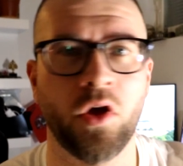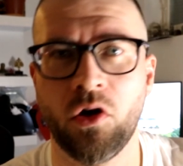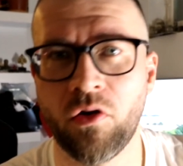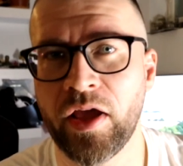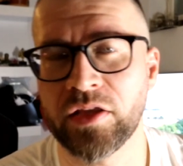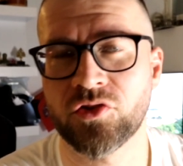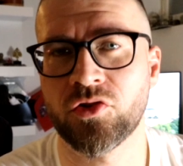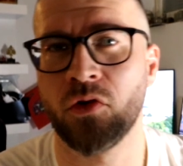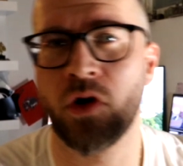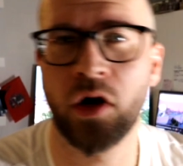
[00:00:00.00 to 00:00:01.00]
All right,
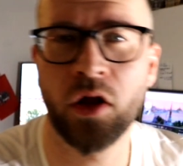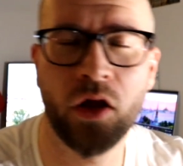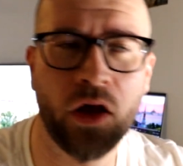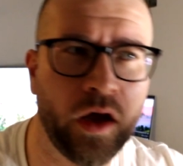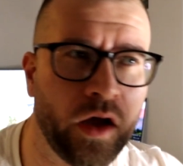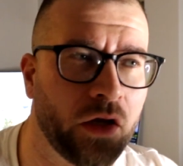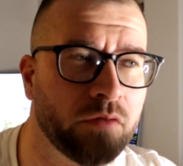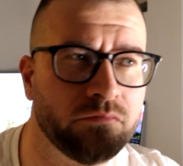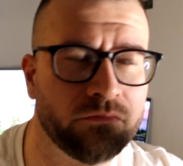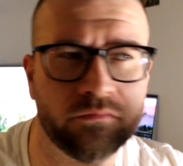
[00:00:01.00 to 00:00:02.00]
sure,
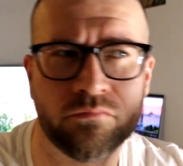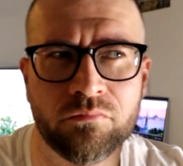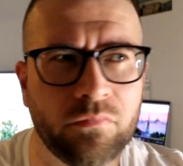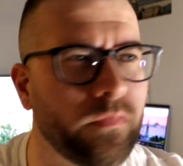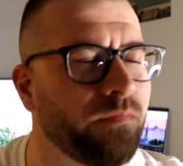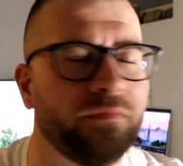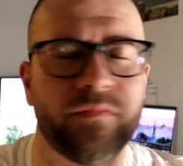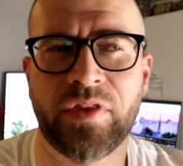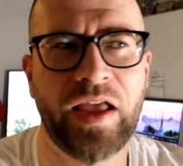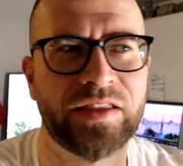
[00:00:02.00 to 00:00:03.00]

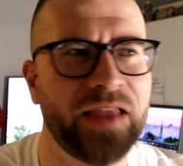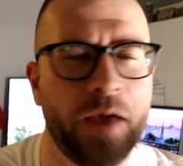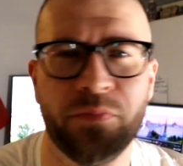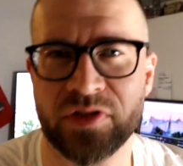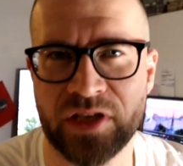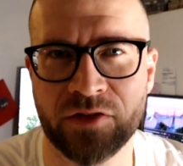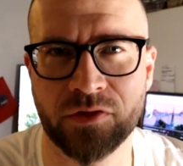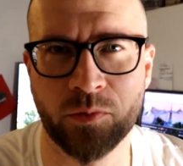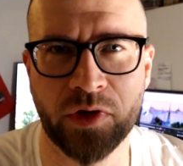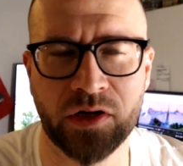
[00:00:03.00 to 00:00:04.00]
that happens
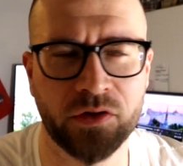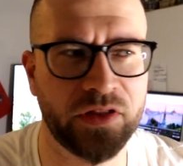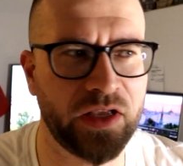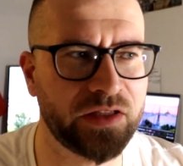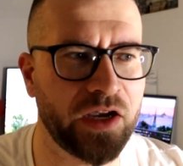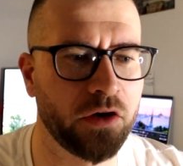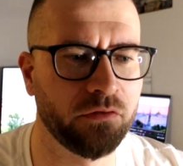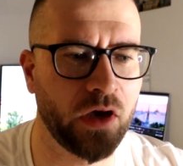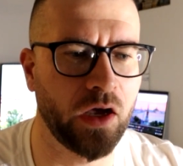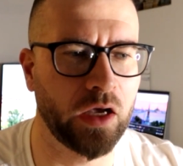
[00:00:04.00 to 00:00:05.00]
everywhere, that kind
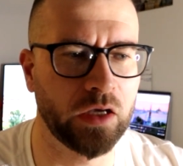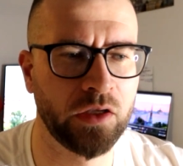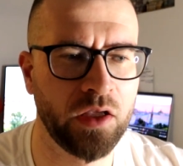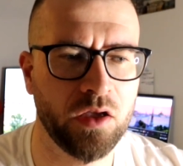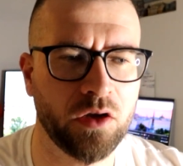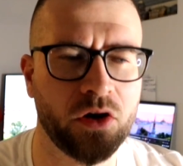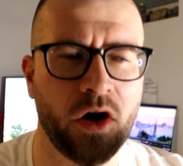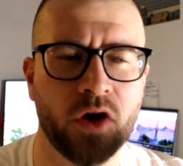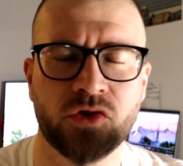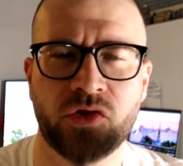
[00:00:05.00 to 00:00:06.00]
of
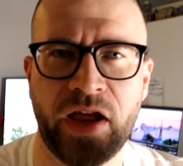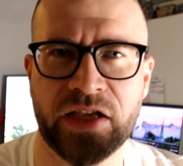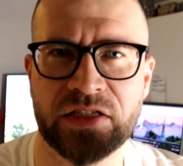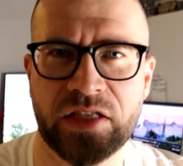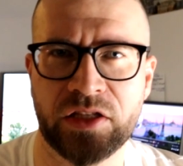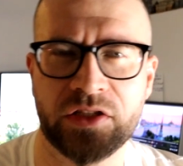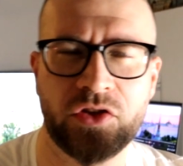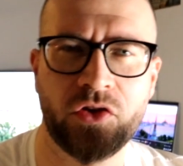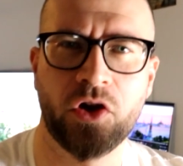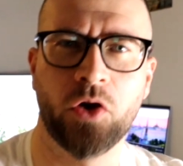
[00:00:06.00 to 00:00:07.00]
contrast and,
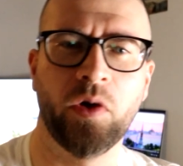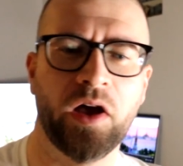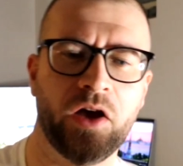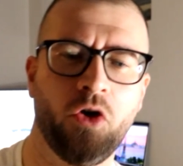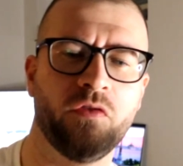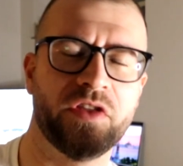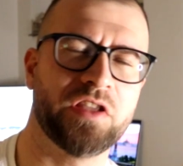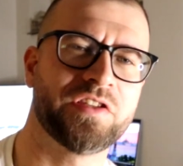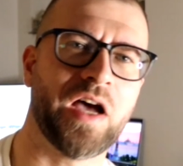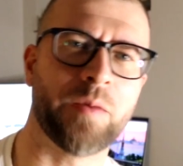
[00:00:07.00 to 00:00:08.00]
you know,
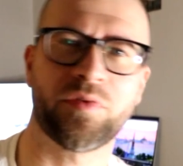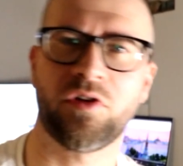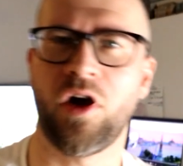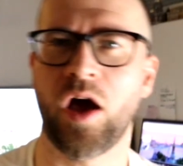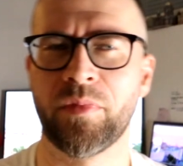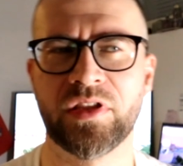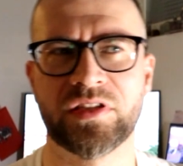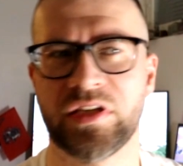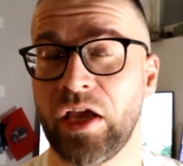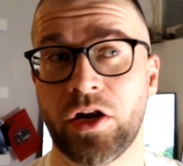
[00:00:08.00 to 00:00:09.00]
over-the-top
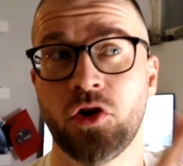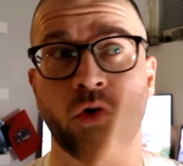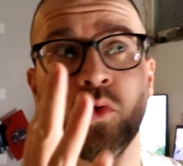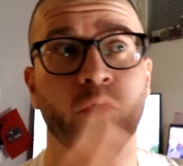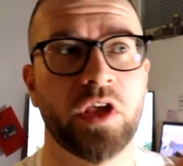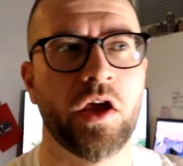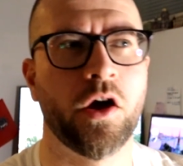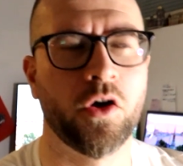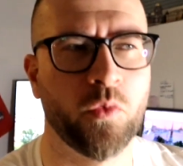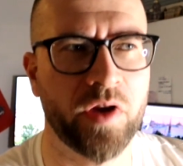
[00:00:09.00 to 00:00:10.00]
commenting. I don't know who they
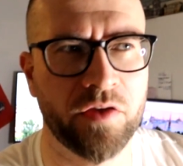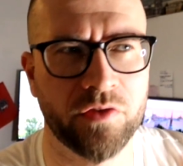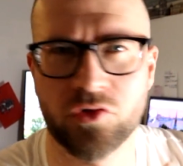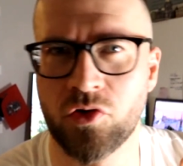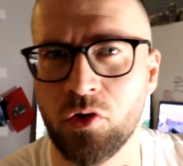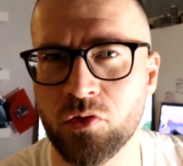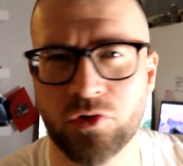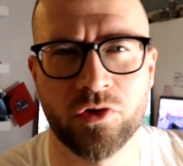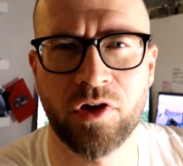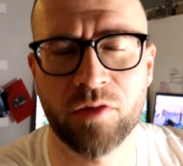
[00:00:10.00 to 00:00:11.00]
are or whatever, trolls
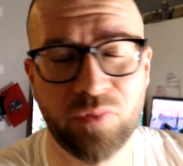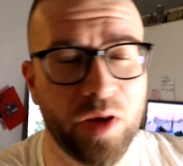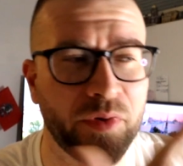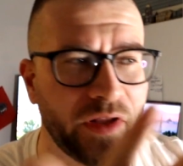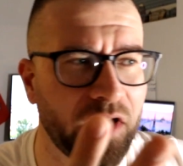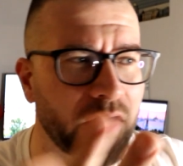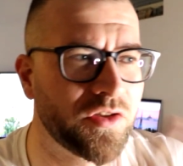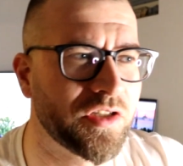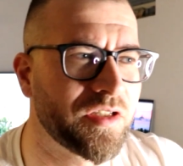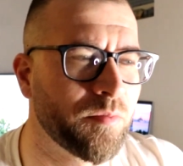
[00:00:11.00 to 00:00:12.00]
or not, probably not,
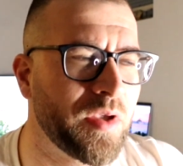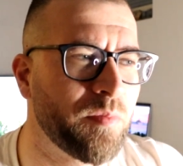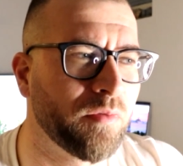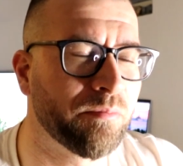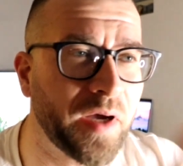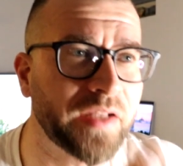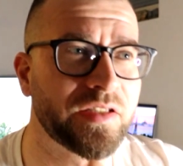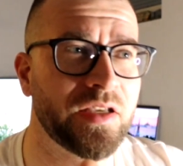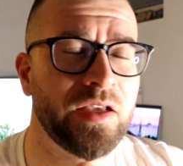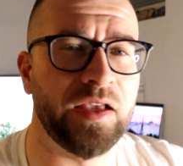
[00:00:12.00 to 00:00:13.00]
just some people. But